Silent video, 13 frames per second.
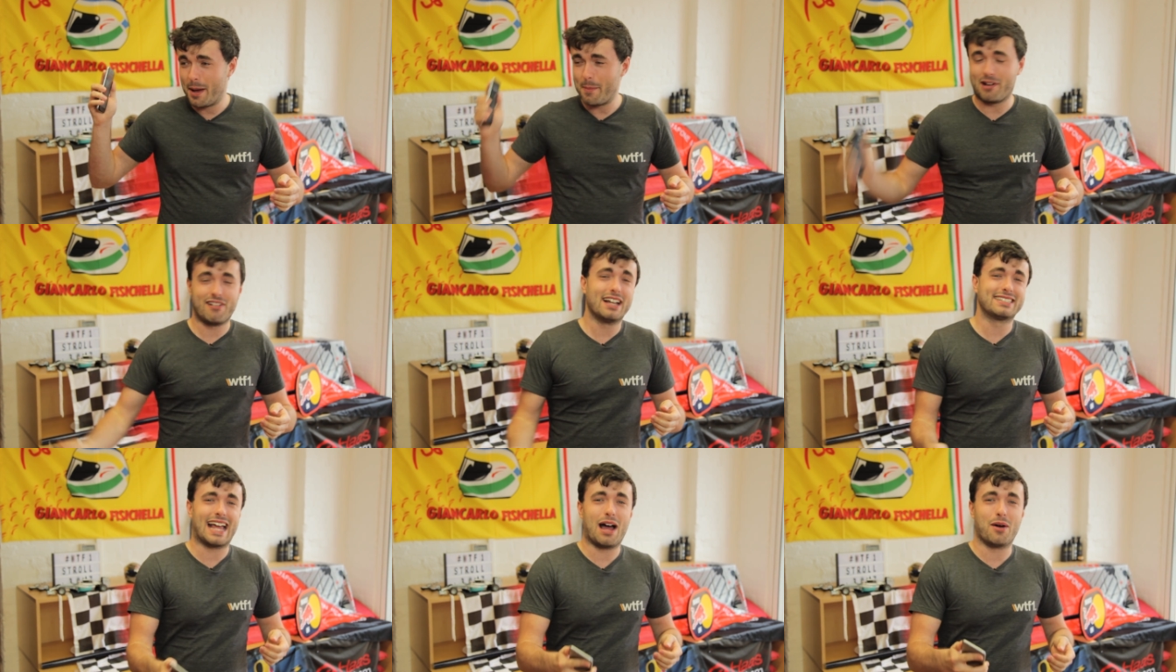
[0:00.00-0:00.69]

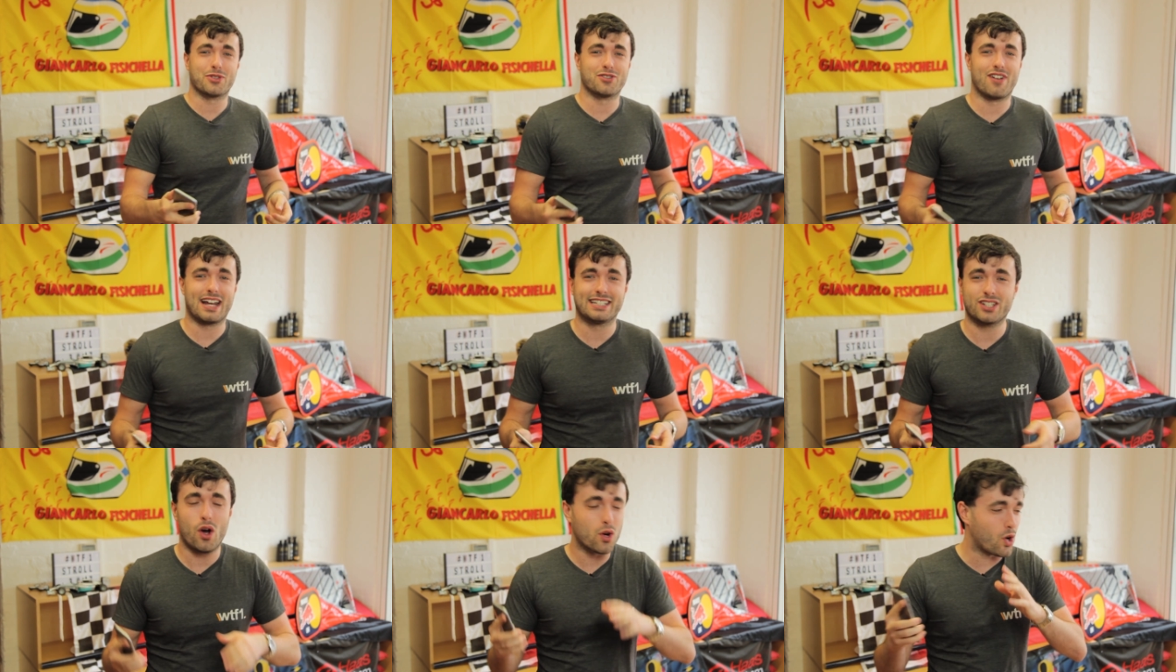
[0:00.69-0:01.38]
Perez out the
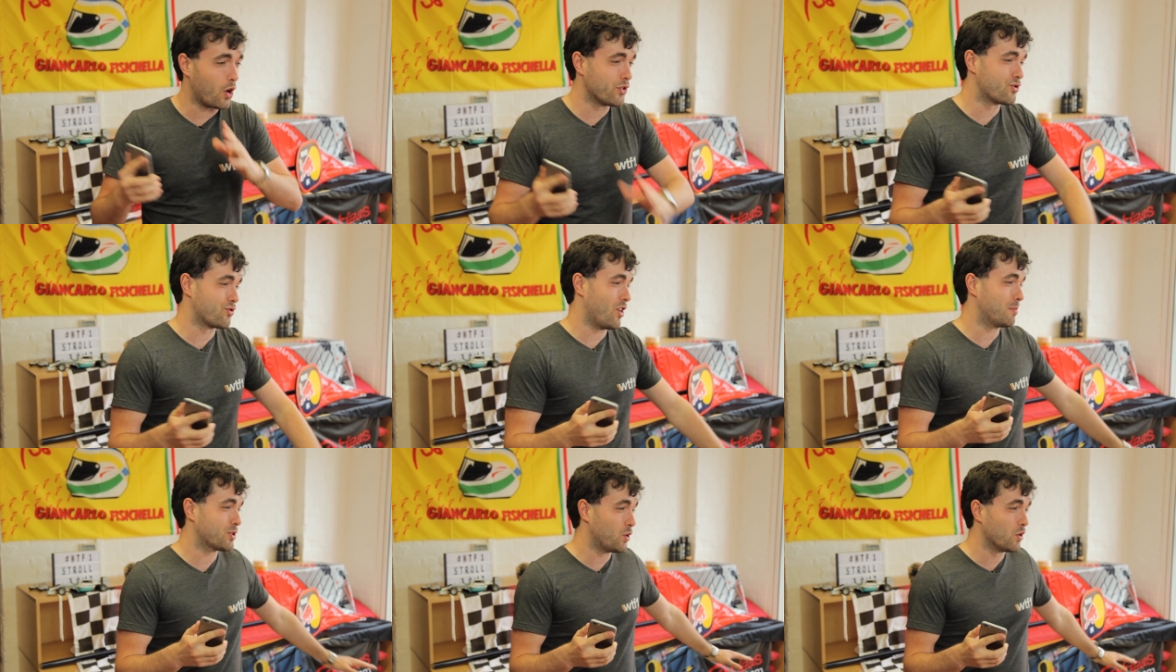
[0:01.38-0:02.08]
race. Ocon
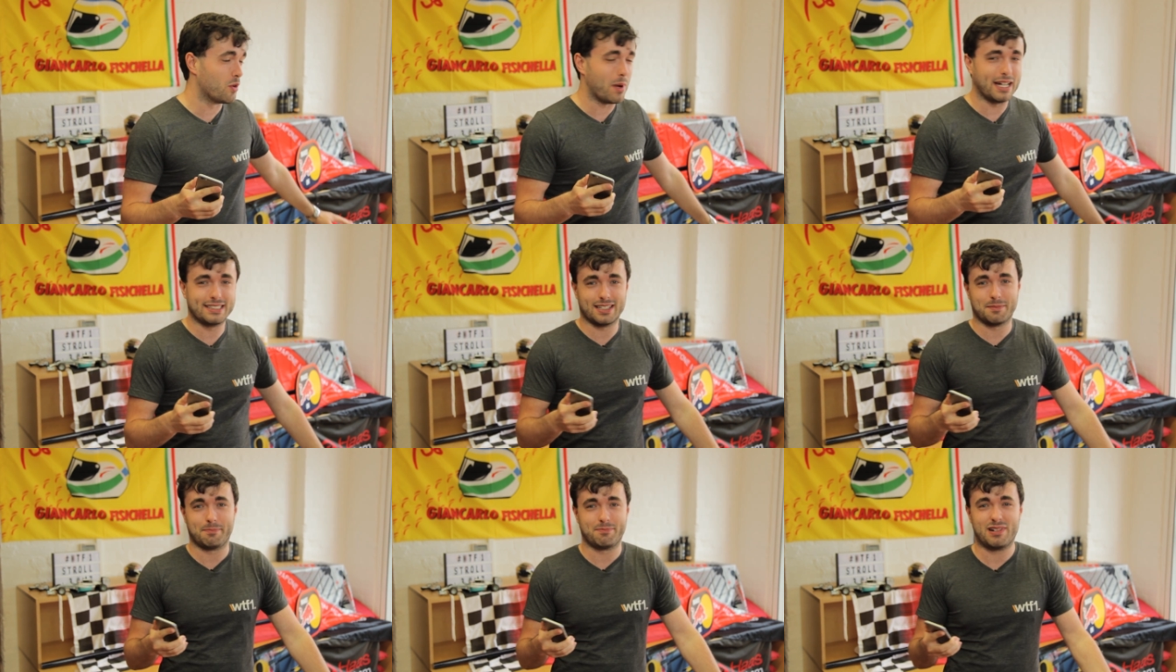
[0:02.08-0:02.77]
dropped all the way
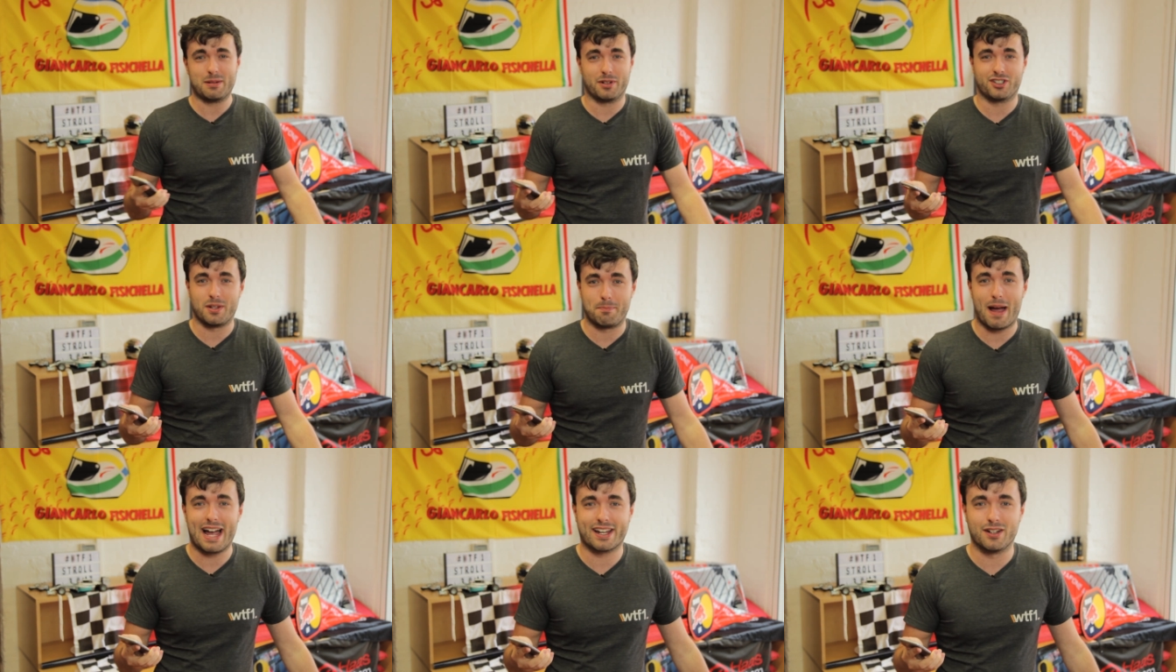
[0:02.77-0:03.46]
to the, pretty much the
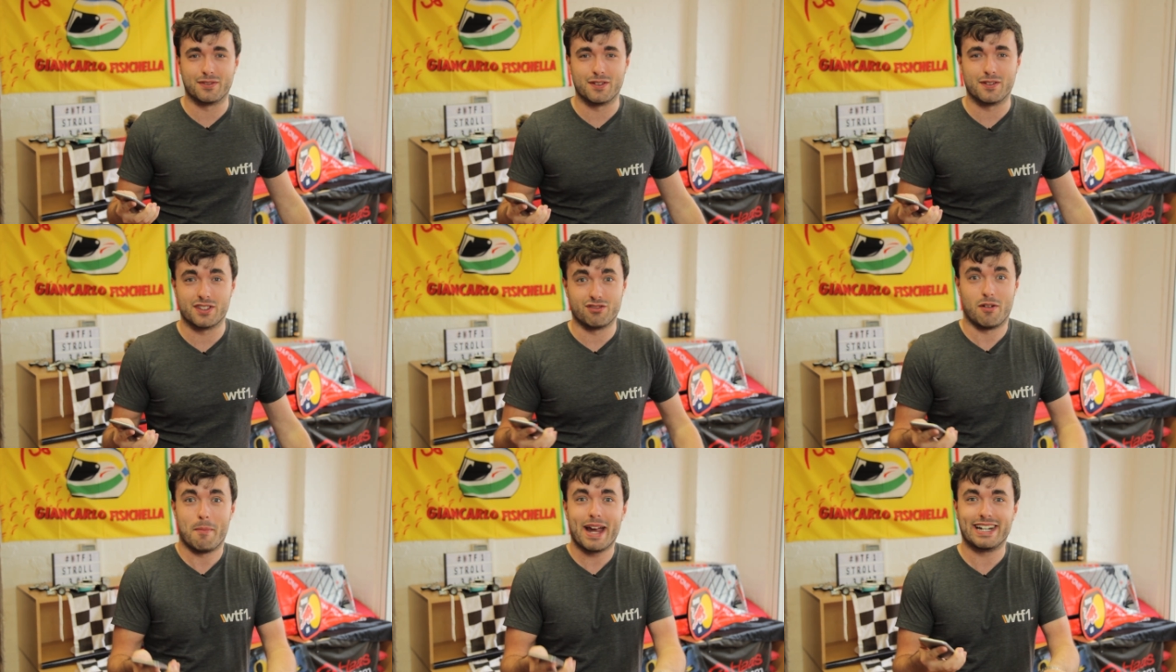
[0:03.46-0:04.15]
back of the, the
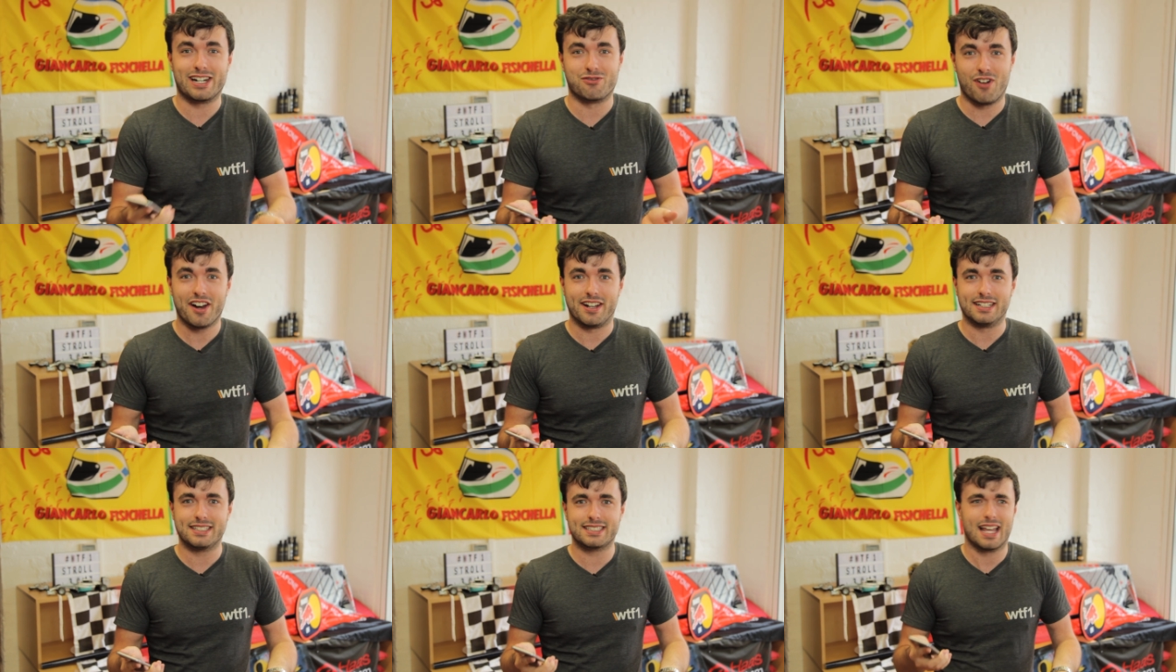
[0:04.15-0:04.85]
remaining
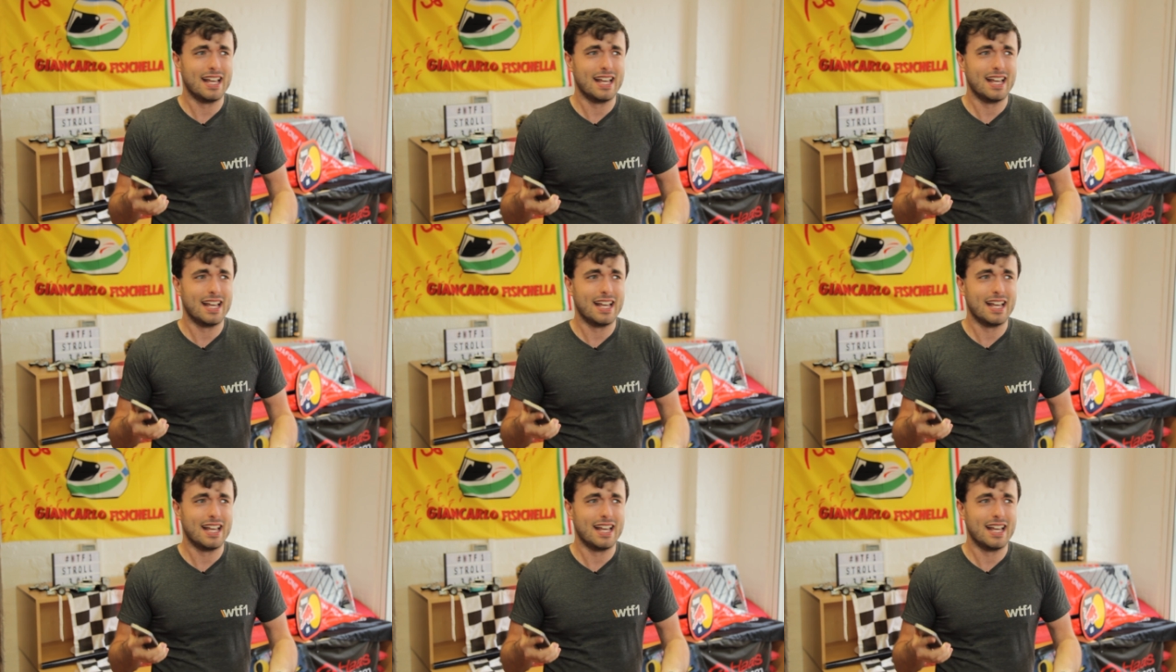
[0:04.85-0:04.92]
runners